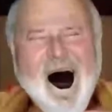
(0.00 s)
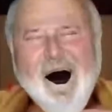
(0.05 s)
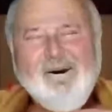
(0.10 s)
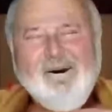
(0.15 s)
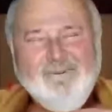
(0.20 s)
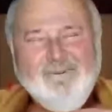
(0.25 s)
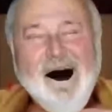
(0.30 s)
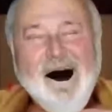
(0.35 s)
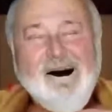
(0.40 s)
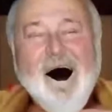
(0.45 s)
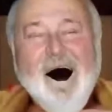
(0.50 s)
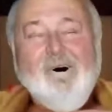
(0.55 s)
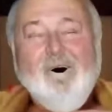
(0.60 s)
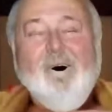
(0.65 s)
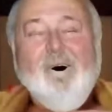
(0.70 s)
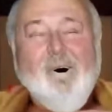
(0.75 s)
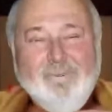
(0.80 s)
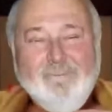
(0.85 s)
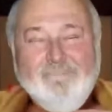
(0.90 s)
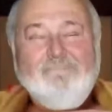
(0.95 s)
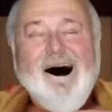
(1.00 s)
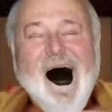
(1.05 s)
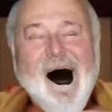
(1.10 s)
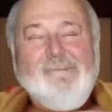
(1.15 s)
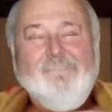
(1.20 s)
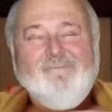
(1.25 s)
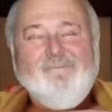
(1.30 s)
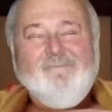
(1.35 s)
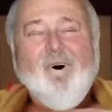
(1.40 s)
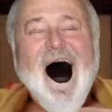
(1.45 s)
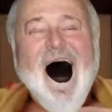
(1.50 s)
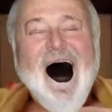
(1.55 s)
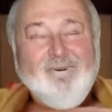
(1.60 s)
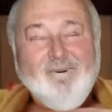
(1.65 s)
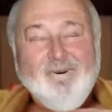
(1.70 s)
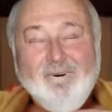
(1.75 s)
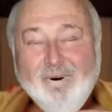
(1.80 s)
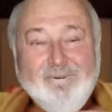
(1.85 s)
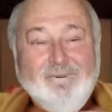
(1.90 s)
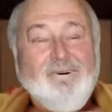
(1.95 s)
gonna hold my breath
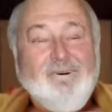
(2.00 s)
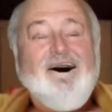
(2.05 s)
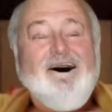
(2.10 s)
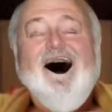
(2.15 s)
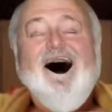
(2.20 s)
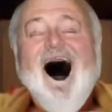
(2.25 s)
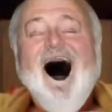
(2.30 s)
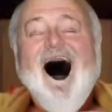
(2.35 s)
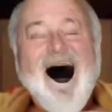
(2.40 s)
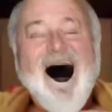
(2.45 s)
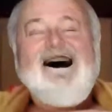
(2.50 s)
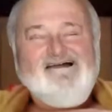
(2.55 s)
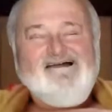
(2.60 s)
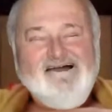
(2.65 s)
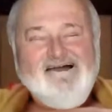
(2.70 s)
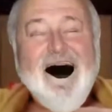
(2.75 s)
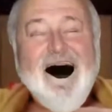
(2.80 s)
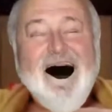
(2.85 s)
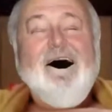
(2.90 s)
until